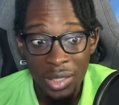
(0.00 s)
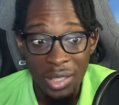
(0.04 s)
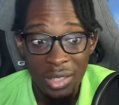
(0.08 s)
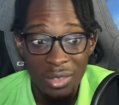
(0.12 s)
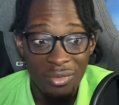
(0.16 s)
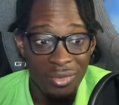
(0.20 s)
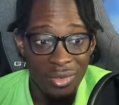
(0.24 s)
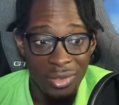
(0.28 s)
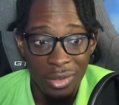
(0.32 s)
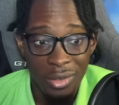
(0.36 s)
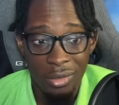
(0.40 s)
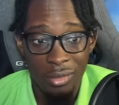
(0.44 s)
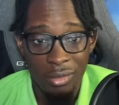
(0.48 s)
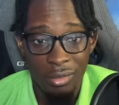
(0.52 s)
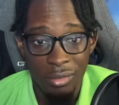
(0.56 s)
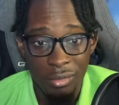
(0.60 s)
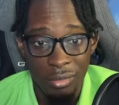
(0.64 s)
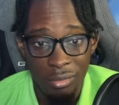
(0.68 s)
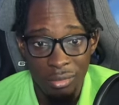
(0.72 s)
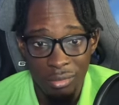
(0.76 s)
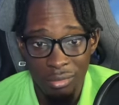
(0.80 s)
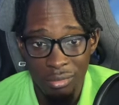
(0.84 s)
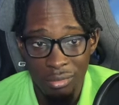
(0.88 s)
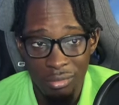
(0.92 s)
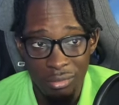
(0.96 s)
even
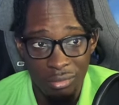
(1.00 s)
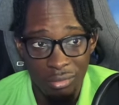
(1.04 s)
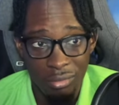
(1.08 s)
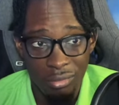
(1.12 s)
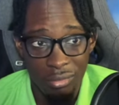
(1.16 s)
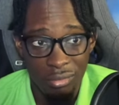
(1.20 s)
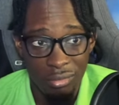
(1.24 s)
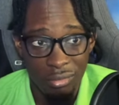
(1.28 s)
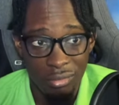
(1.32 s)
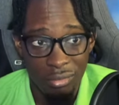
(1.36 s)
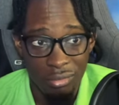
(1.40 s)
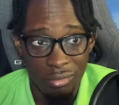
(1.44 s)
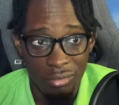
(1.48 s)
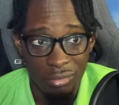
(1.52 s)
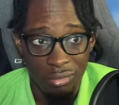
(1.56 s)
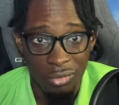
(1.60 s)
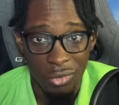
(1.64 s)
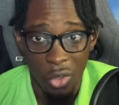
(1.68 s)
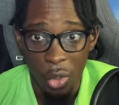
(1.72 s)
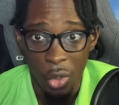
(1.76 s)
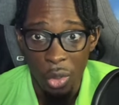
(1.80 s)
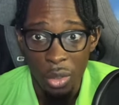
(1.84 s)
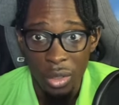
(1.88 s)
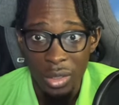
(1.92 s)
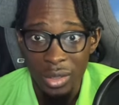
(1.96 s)

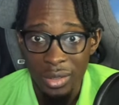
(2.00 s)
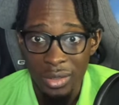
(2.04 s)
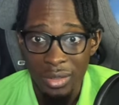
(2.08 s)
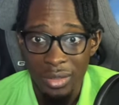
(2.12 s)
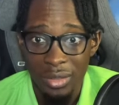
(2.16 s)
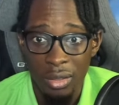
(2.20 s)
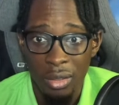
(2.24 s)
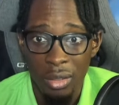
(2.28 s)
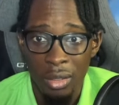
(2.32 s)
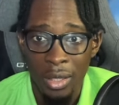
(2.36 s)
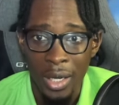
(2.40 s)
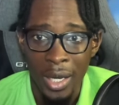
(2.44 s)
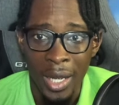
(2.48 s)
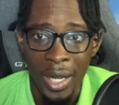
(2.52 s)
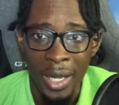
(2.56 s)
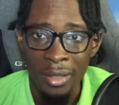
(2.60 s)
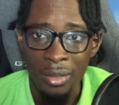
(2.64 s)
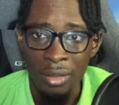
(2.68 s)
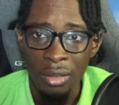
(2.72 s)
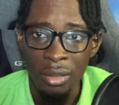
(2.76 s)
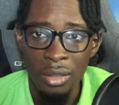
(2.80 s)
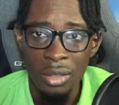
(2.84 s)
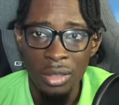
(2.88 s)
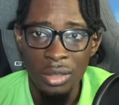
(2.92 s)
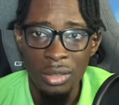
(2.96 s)
notice or
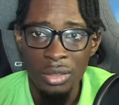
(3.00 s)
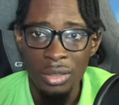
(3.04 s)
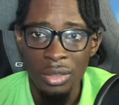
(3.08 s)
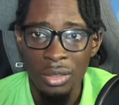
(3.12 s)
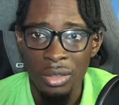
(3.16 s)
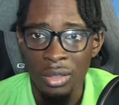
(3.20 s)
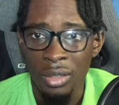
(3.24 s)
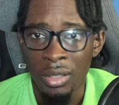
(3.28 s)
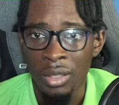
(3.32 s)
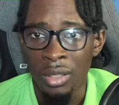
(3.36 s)
acknowledge or